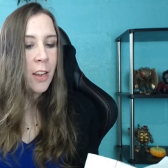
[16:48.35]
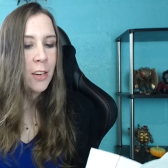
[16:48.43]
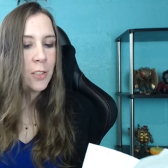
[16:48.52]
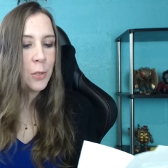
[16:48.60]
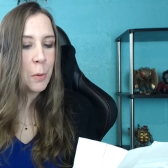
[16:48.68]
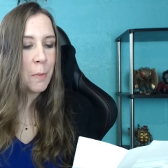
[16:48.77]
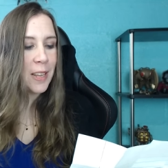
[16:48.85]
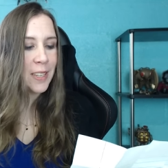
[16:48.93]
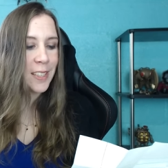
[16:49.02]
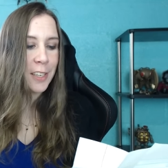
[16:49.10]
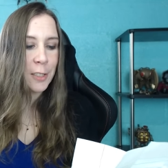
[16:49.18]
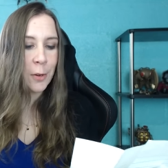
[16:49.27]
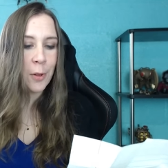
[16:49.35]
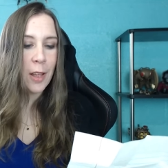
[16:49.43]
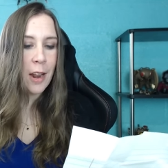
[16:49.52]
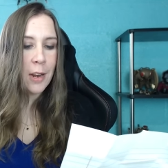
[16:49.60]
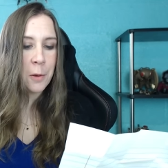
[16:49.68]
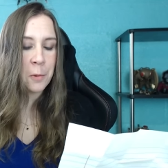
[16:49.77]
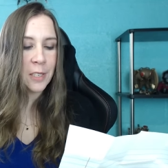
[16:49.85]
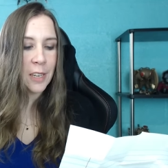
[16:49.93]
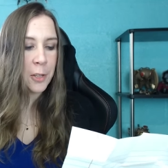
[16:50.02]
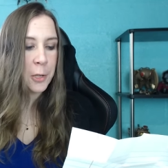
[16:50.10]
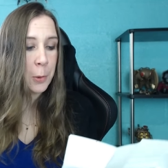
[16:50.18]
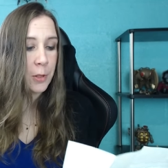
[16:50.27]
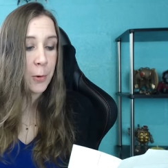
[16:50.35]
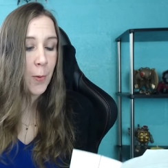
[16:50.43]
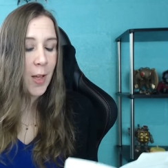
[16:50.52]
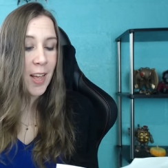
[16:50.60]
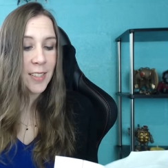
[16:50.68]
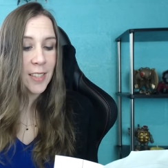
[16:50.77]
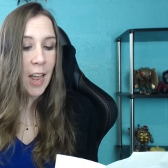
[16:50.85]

You're so amazing and don't let anyone tell you otherwise.